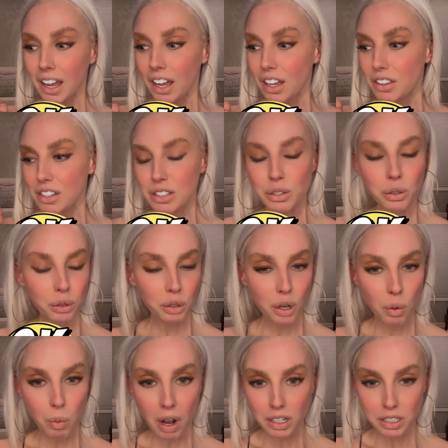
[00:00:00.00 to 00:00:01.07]
this little girl
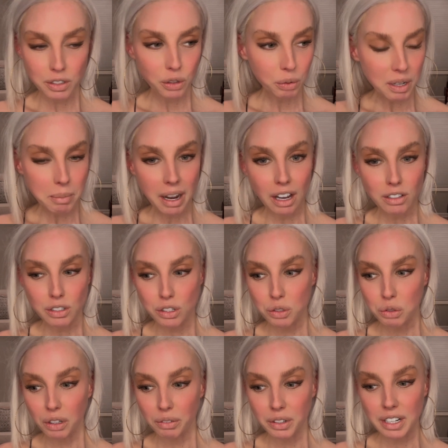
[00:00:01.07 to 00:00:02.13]
walks 3 miles to
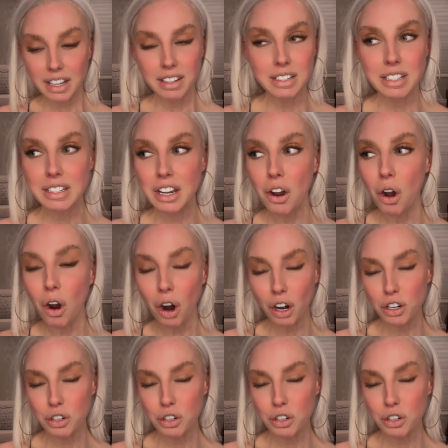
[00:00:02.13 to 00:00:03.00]
school every day. This is a hard